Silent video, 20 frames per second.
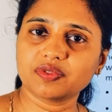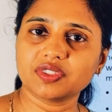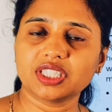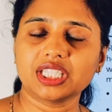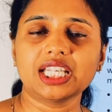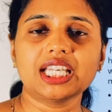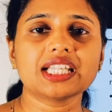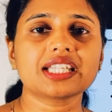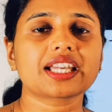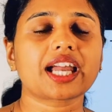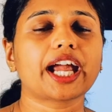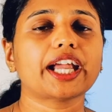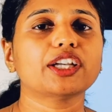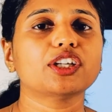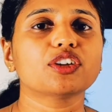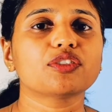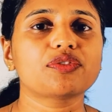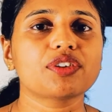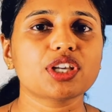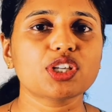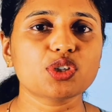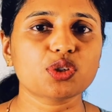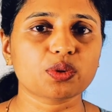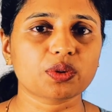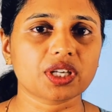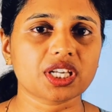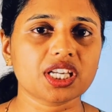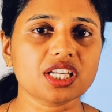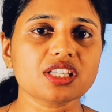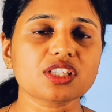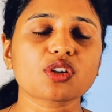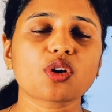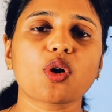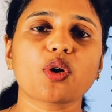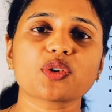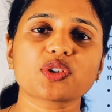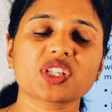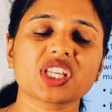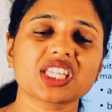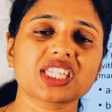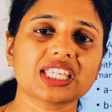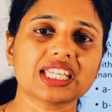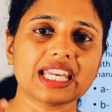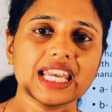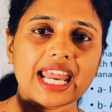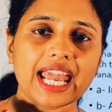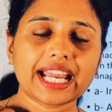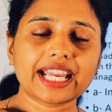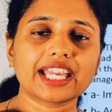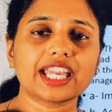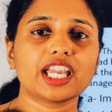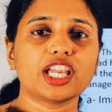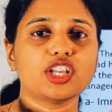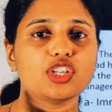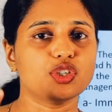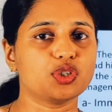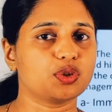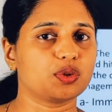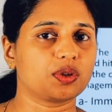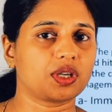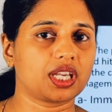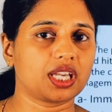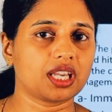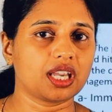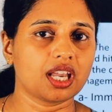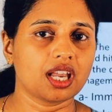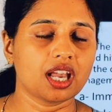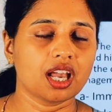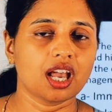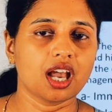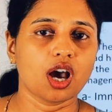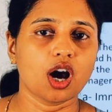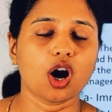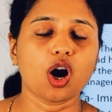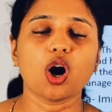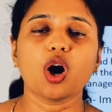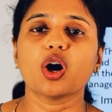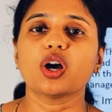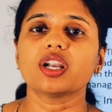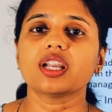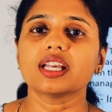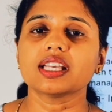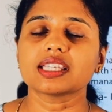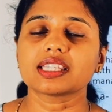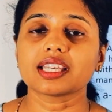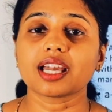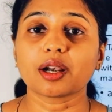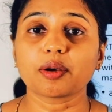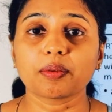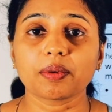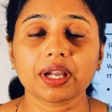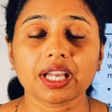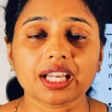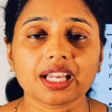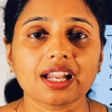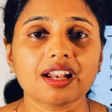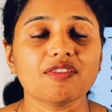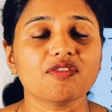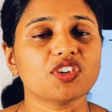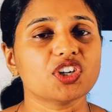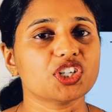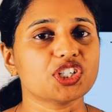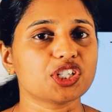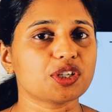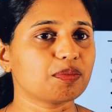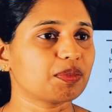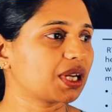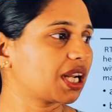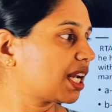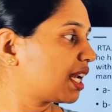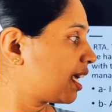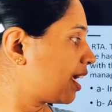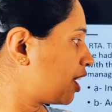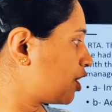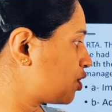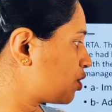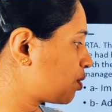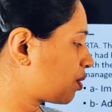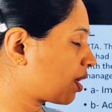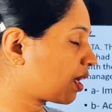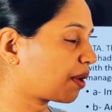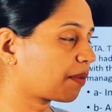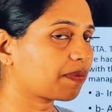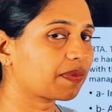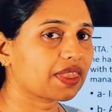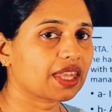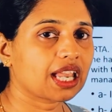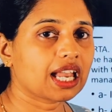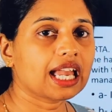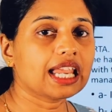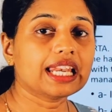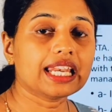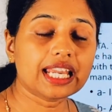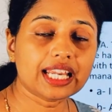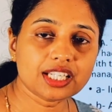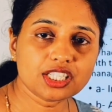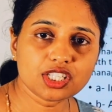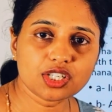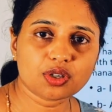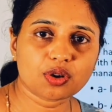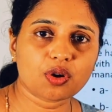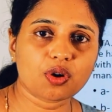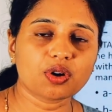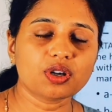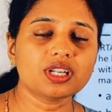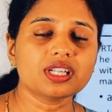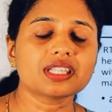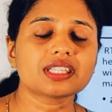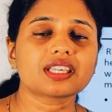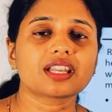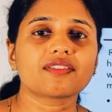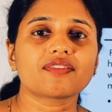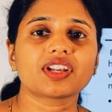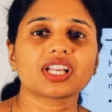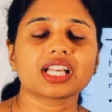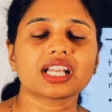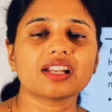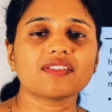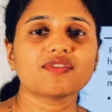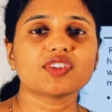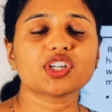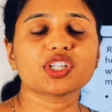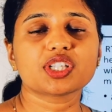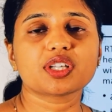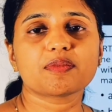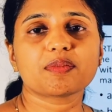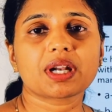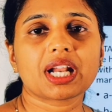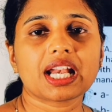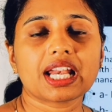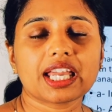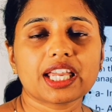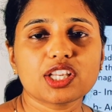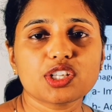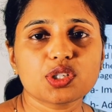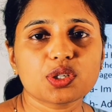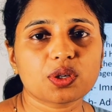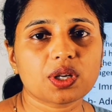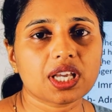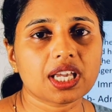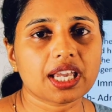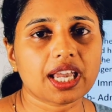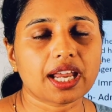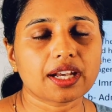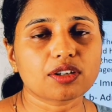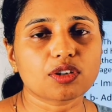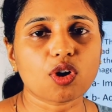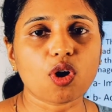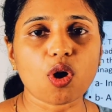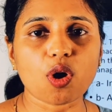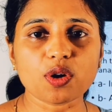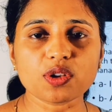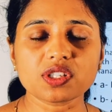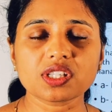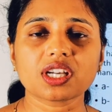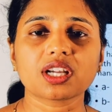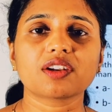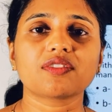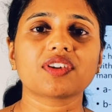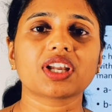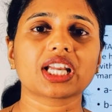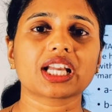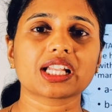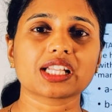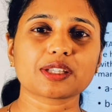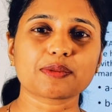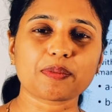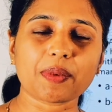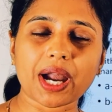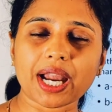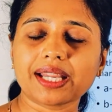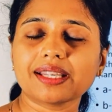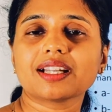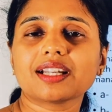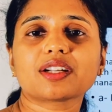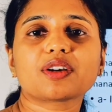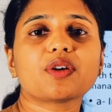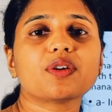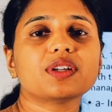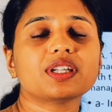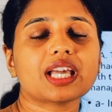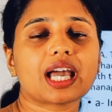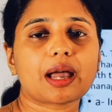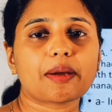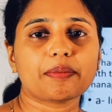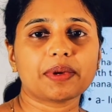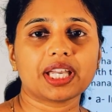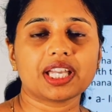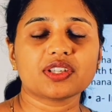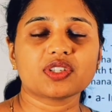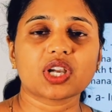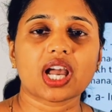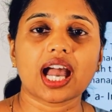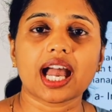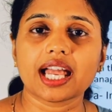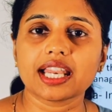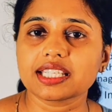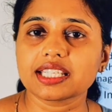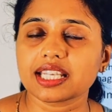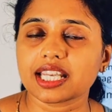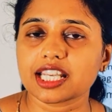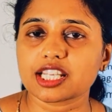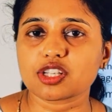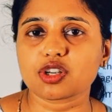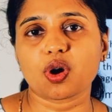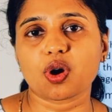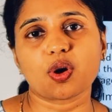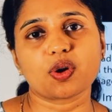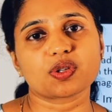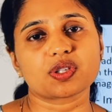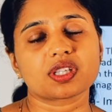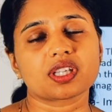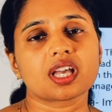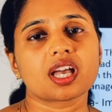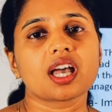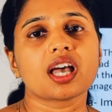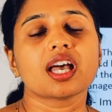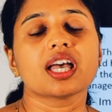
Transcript: these kind of injuries causes neck injury or cervical vertebral injury. Later on, cervical vertebral injury can cause cervical spinal cord damage and it causes